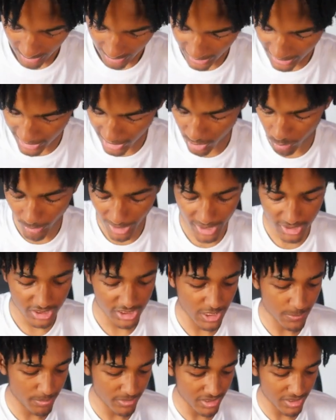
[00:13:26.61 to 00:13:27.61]
This is why
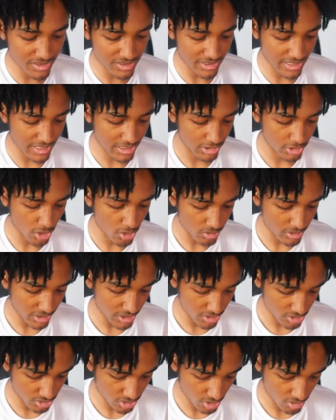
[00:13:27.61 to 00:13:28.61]
shipping is like low
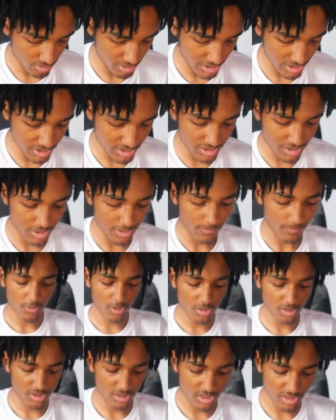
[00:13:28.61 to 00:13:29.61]
key so easy.
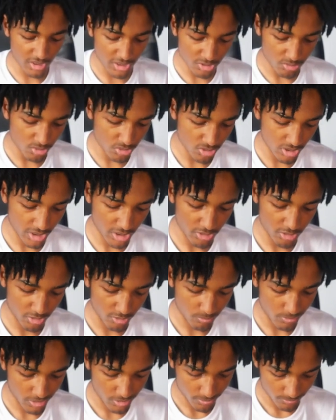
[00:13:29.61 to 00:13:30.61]
First, this is what you gotta do, bro.